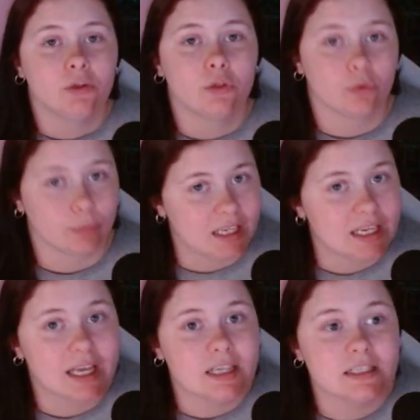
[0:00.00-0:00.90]
3
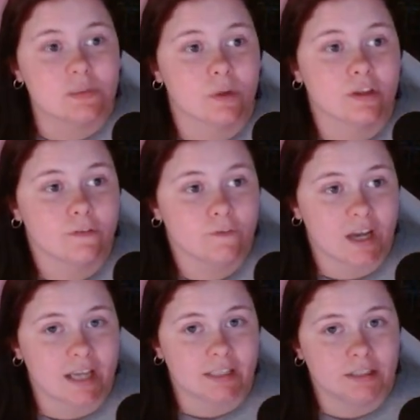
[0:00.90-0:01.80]
days worth of
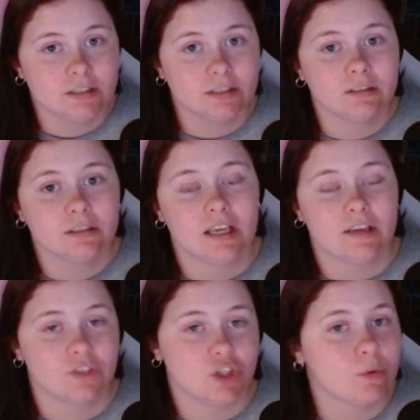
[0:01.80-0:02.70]
fun,
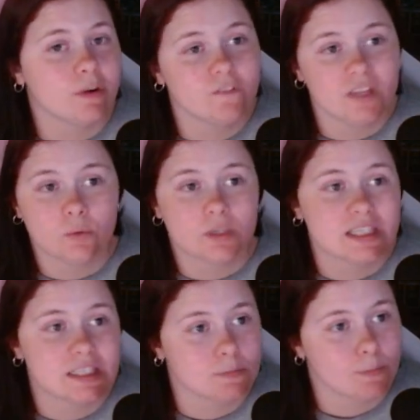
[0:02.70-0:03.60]
even though our feet were
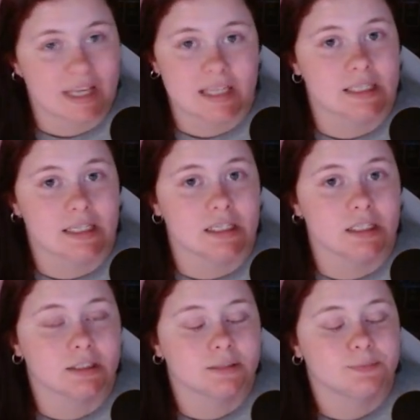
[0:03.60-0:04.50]
spicy.
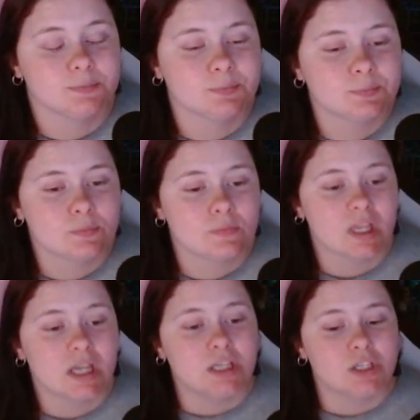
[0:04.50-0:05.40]

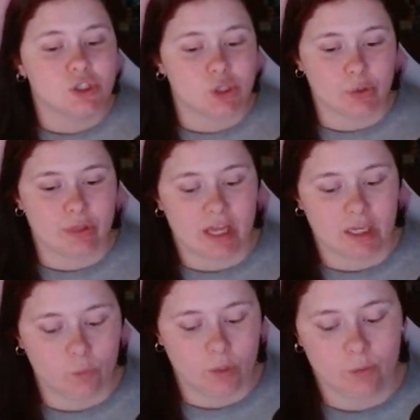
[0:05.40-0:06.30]
So
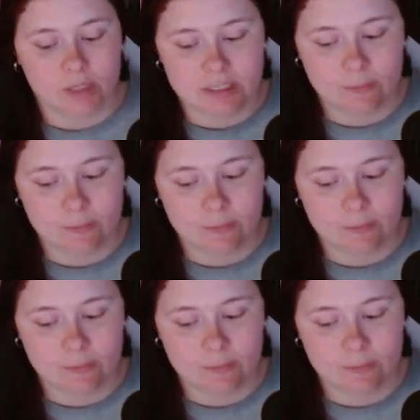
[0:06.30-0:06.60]
then we went to